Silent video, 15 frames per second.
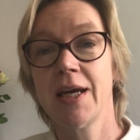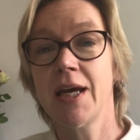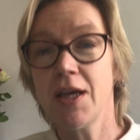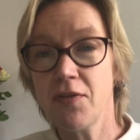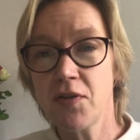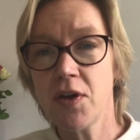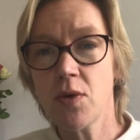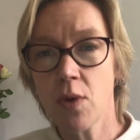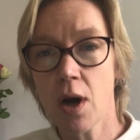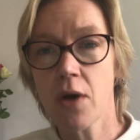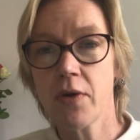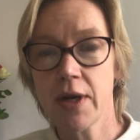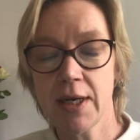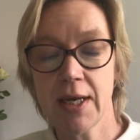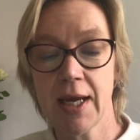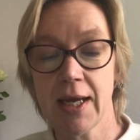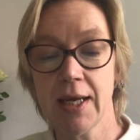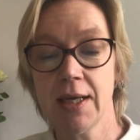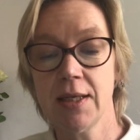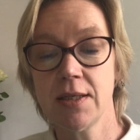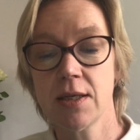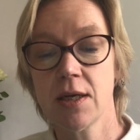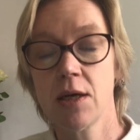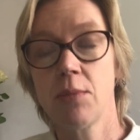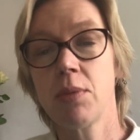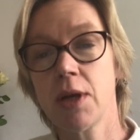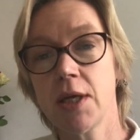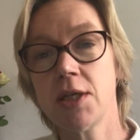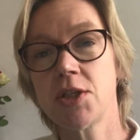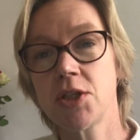If you are in need,
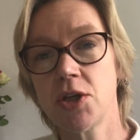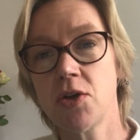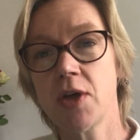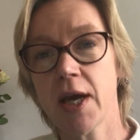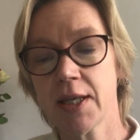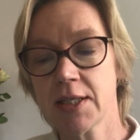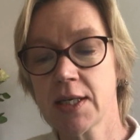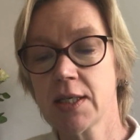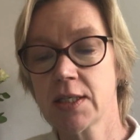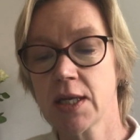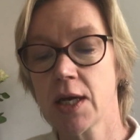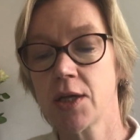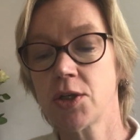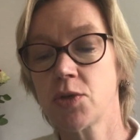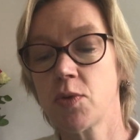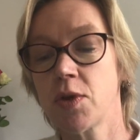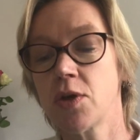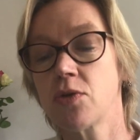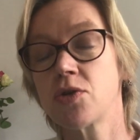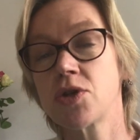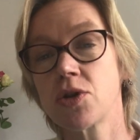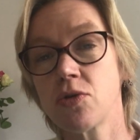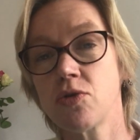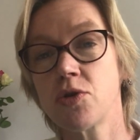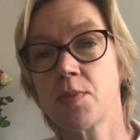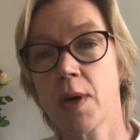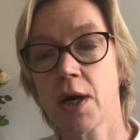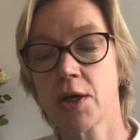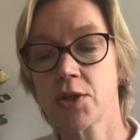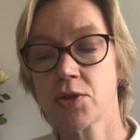please do get in touch with your school's
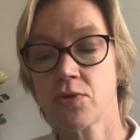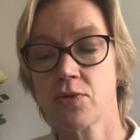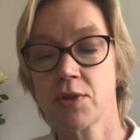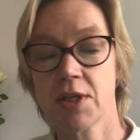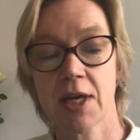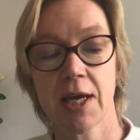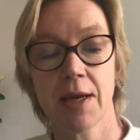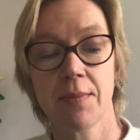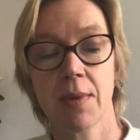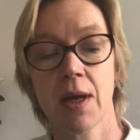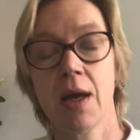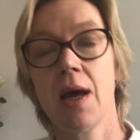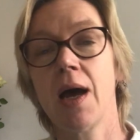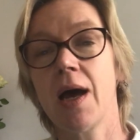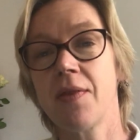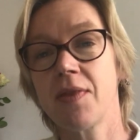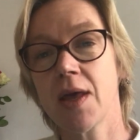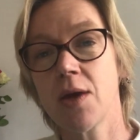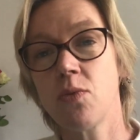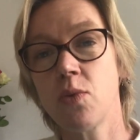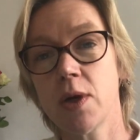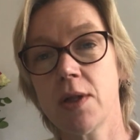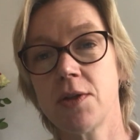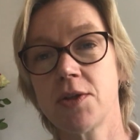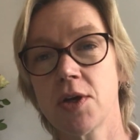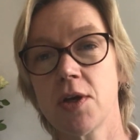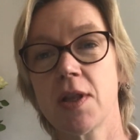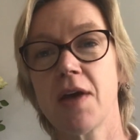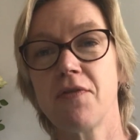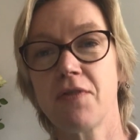pastoral team and they will
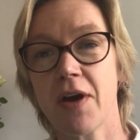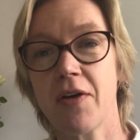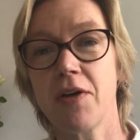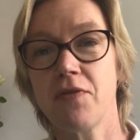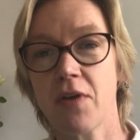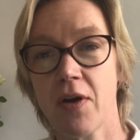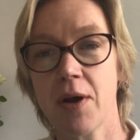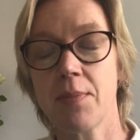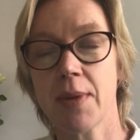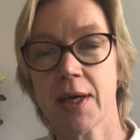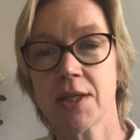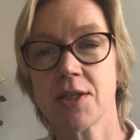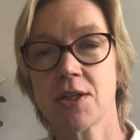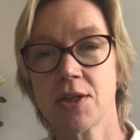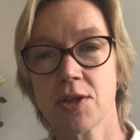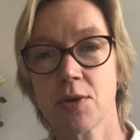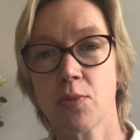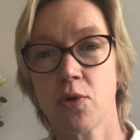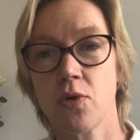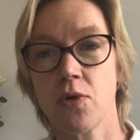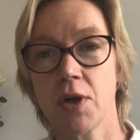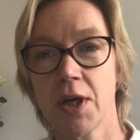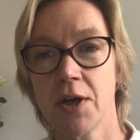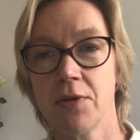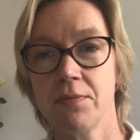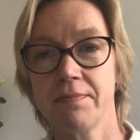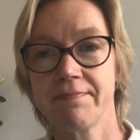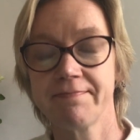do their very, very best to support you.